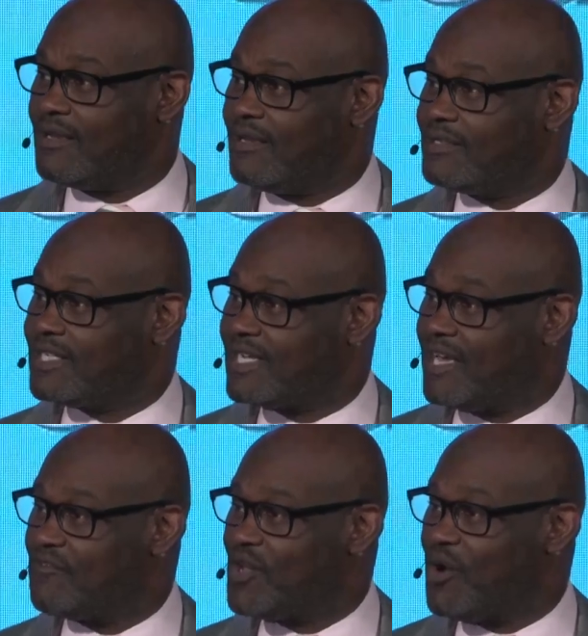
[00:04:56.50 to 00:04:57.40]
to
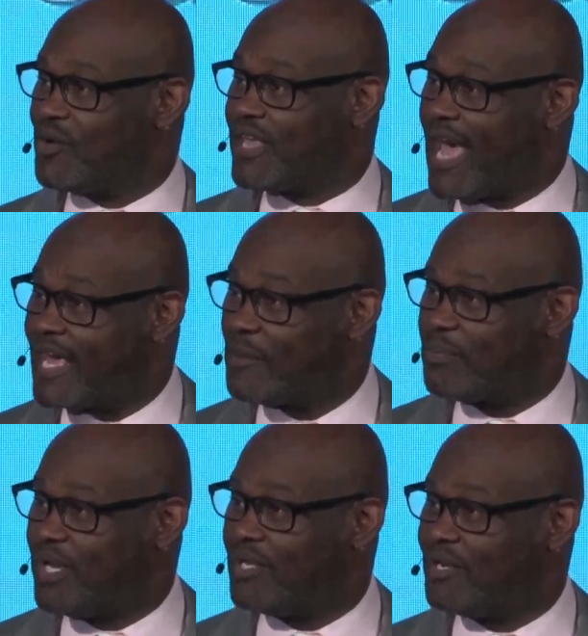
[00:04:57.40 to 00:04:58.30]
give your
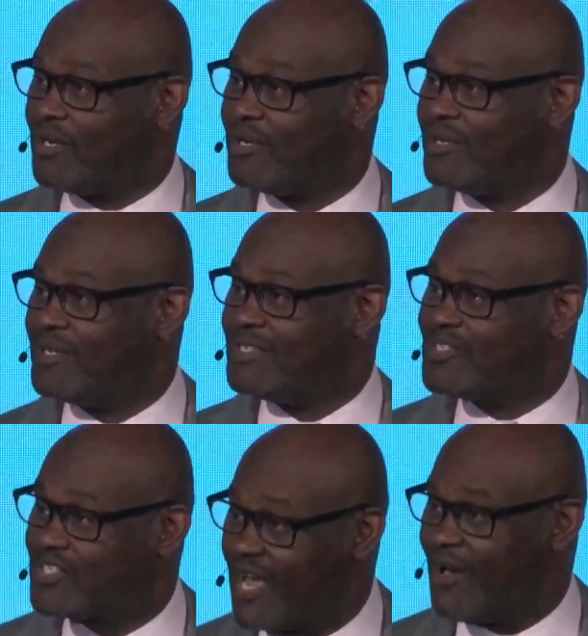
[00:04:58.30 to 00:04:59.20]
caterpillar
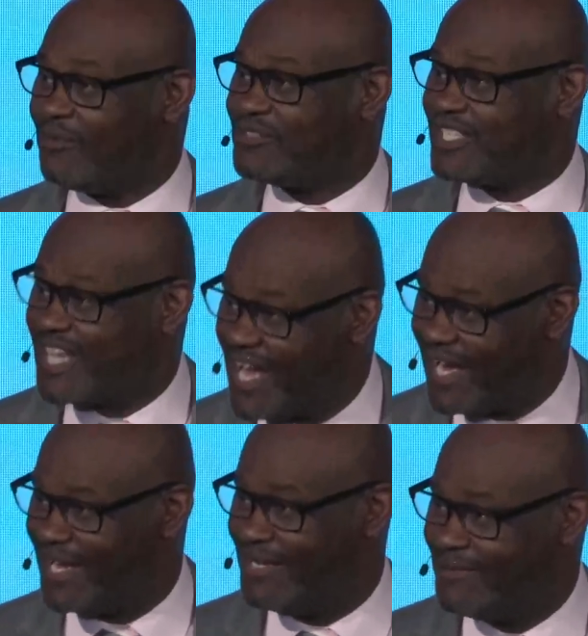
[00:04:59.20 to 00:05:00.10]
self to God.